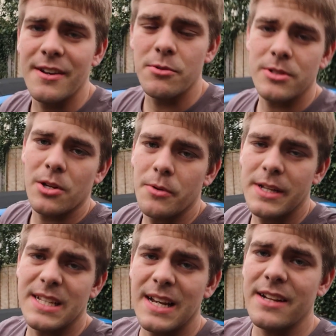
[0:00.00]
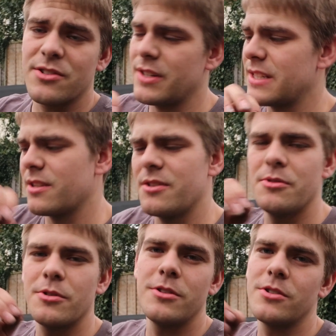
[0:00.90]
and also it's electric, so
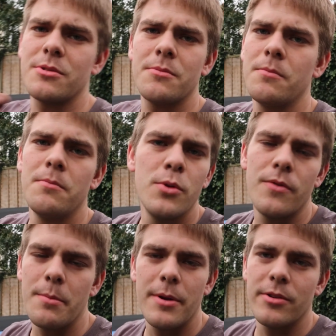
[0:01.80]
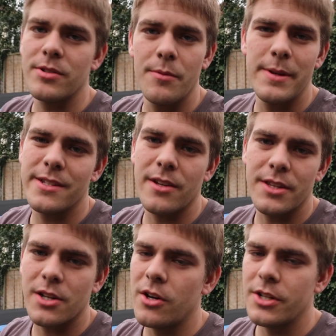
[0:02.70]
you can just move the mirrors from
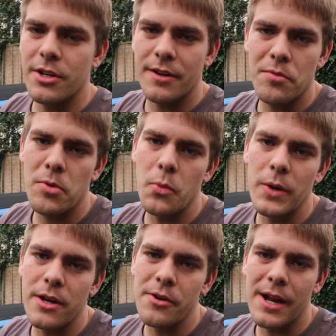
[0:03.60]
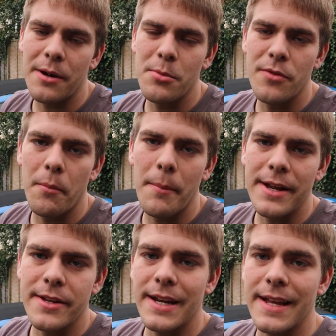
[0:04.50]
inside the car. You don't have to put the window down and move them
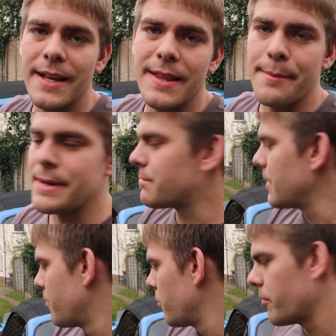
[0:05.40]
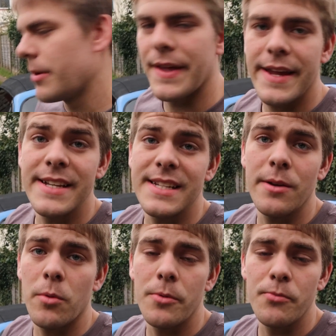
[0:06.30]
manually, and that means people, when they hit it,
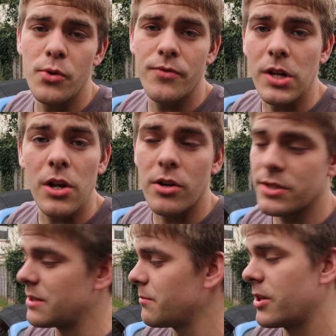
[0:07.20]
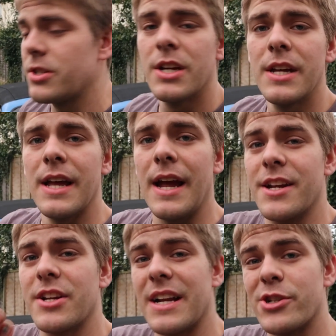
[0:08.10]
it won't move the glass as much,
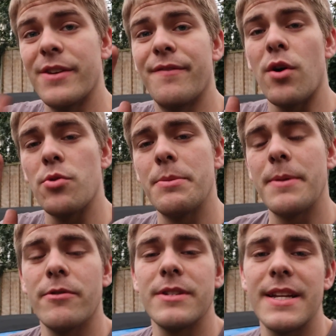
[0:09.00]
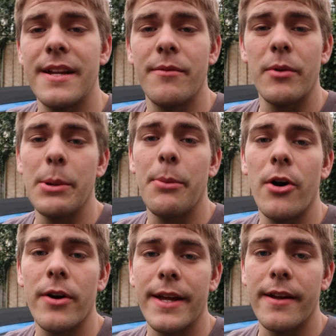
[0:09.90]
and you can actually fold the mirrors in when you're
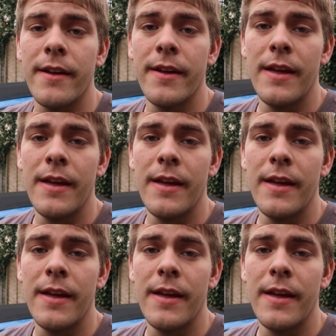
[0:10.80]
parking,